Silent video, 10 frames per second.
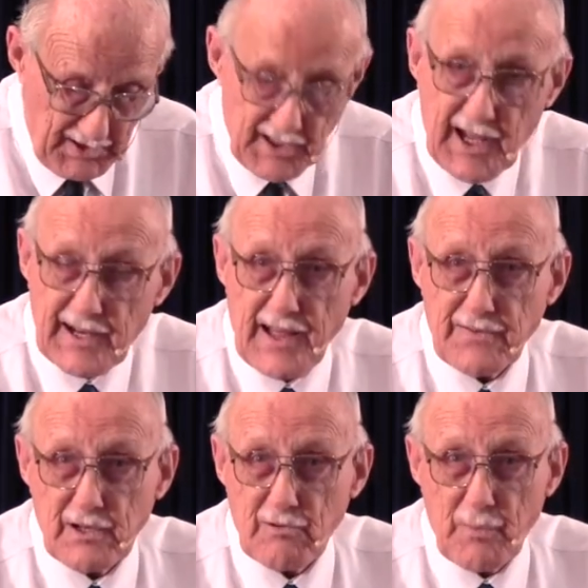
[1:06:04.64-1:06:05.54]
Certainly had
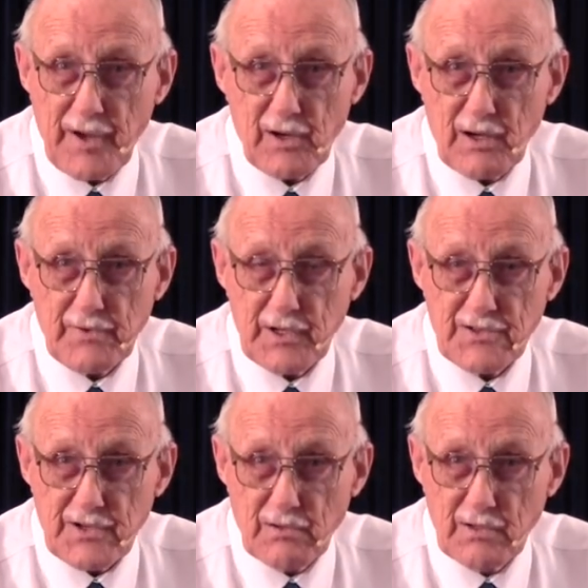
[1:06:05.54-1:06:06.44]
nothing to repent of
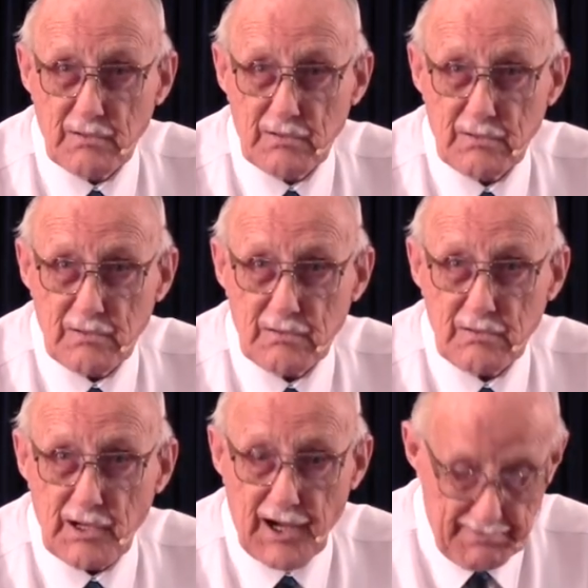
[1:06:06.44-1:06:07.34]
in his own
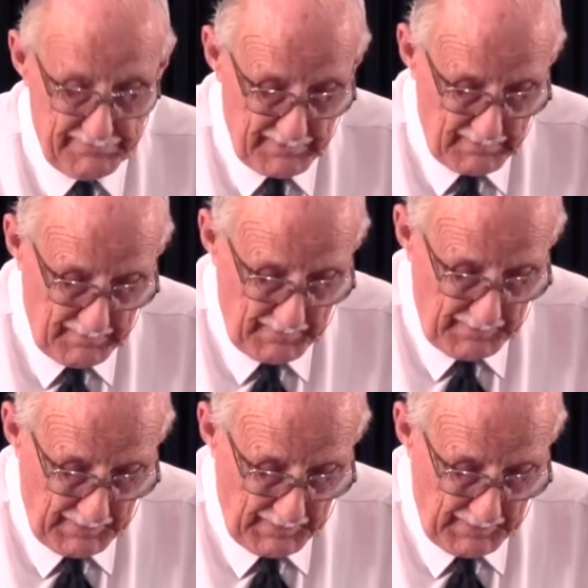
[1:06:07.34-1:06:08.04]
life.